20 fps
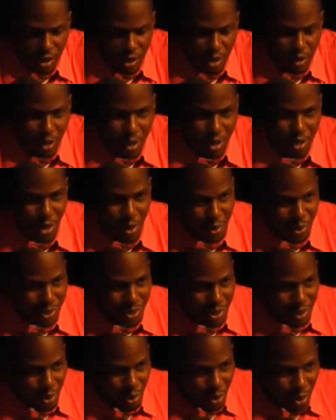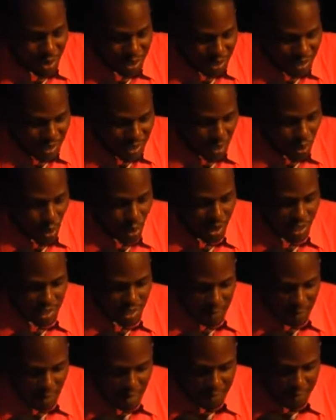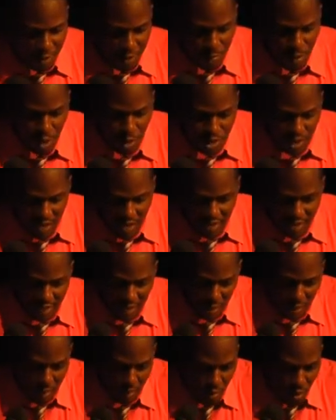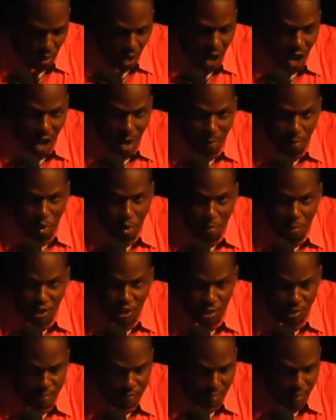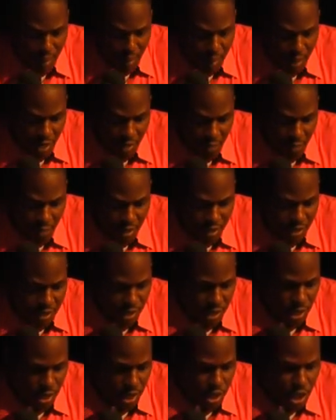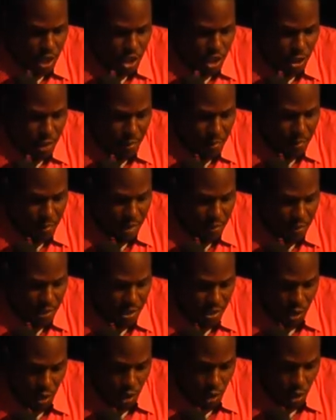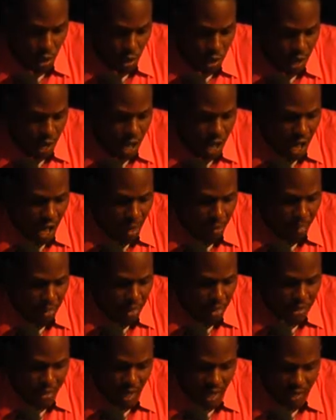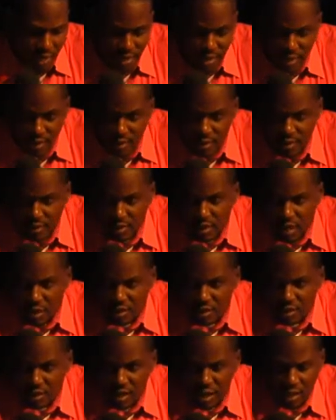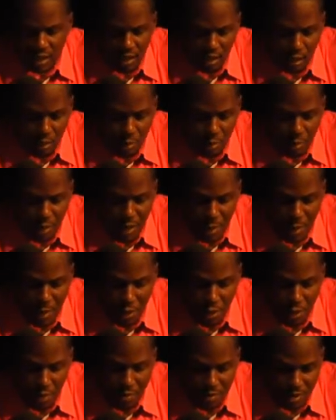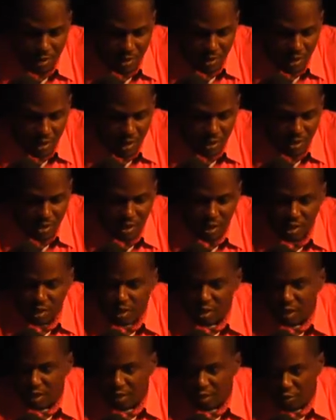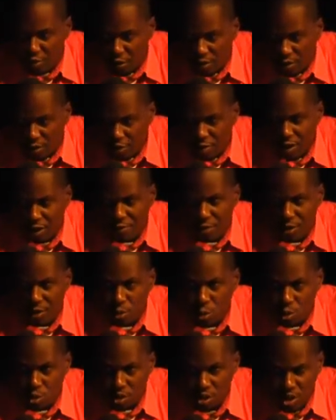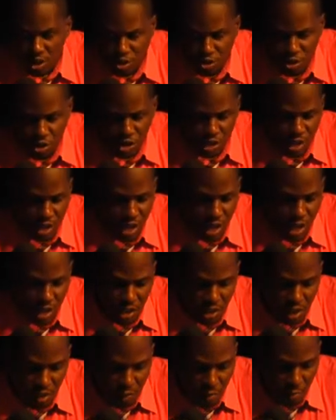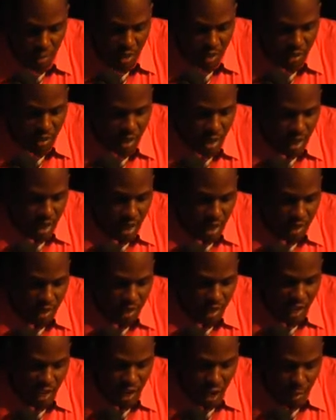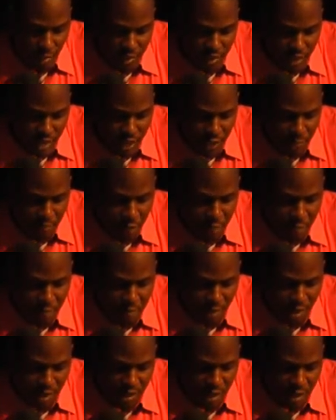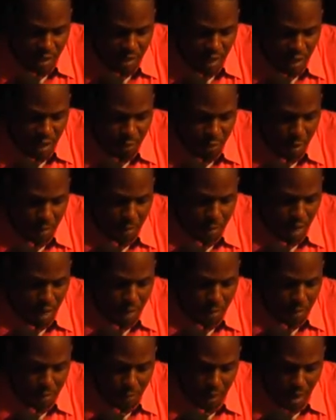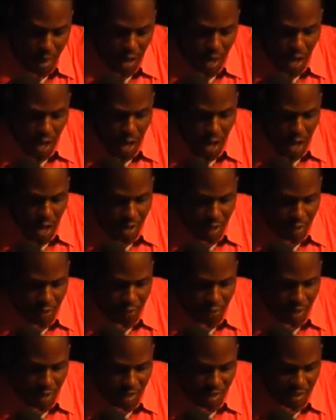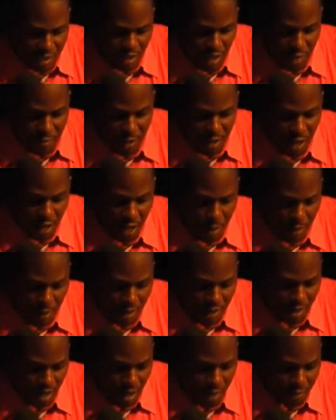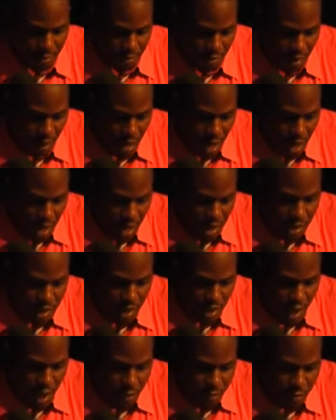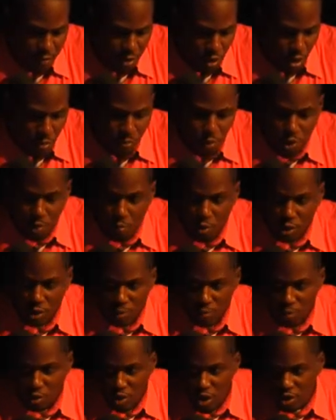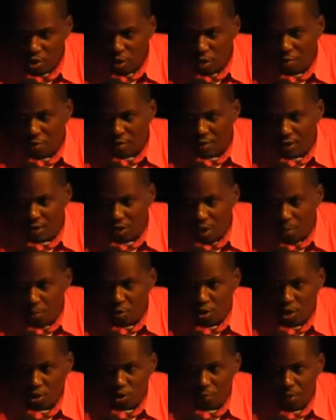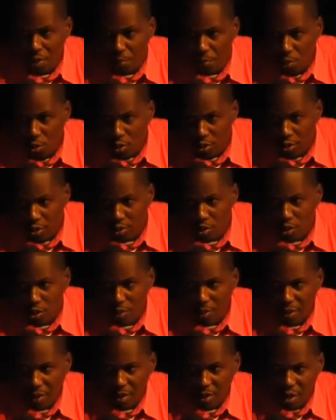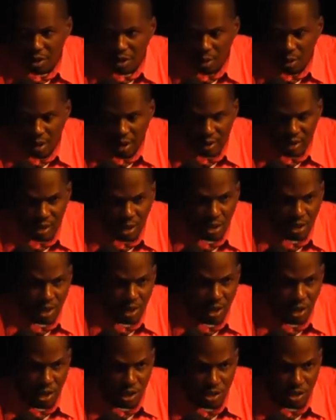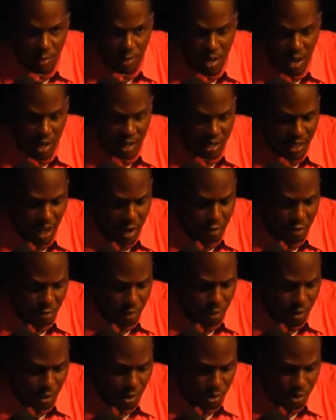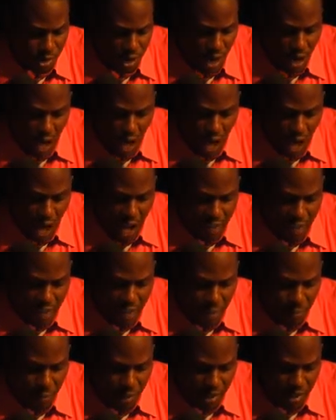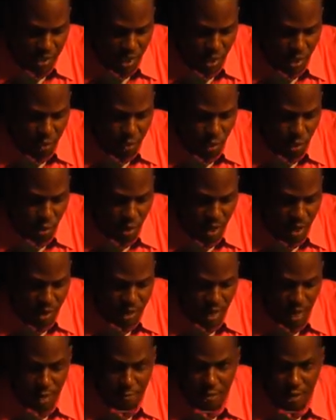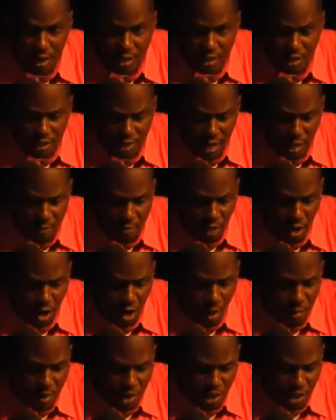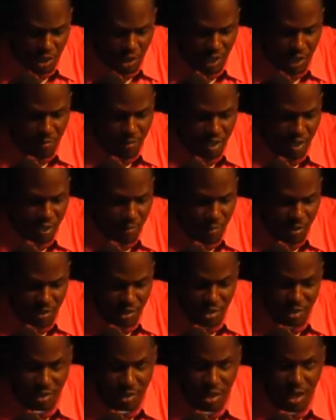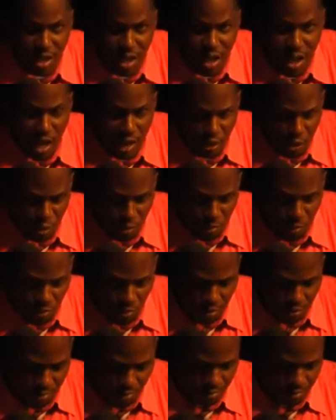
Now, I'm not going to all detail all the benefits, but I'll just highlight the more major benefits. Some of the benefits include the taxes that are paid by universities to the relevant host countries, the government, the income tax paid by faculty staff and faculty staff and academic staff, tariffs on imported products. Obviously, some products will be imported, so it will incur some kind of tariff revenues, and expenditure of students and faculty staff on accommodation, living expenses, and so forth.